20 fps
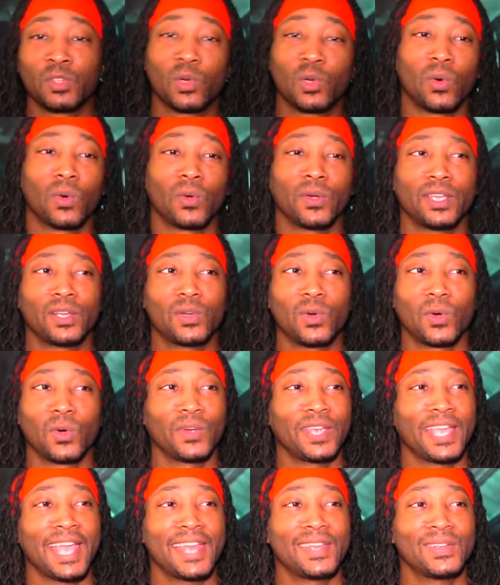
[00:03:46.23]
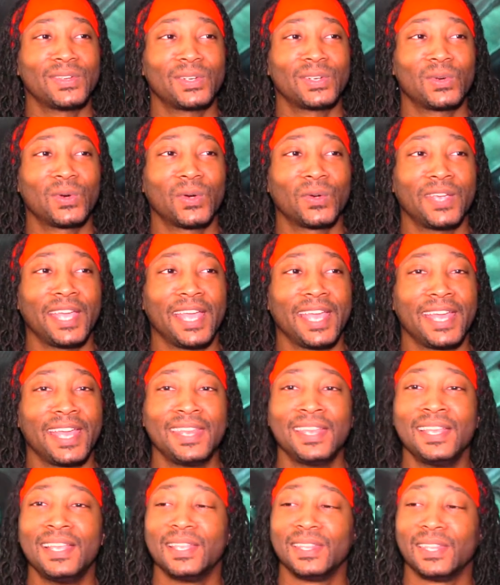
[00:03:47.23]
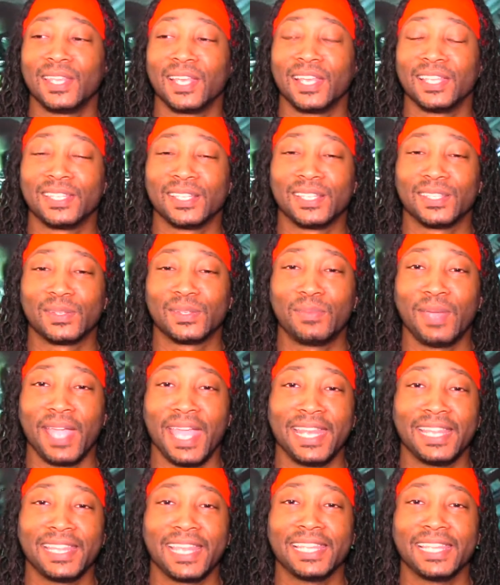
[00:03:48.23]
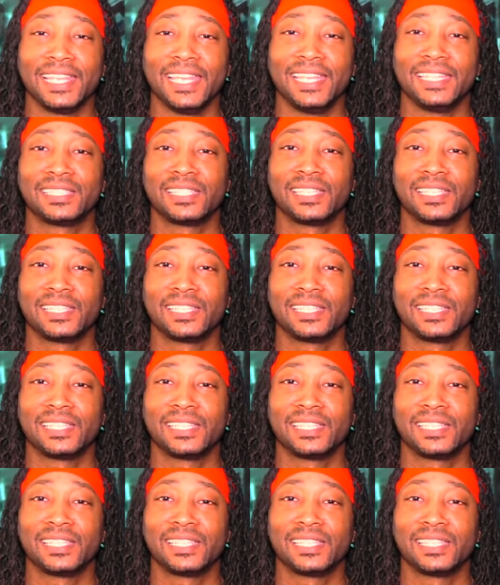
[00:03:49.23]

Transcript: Cori, coriander corian the, the the painting that leads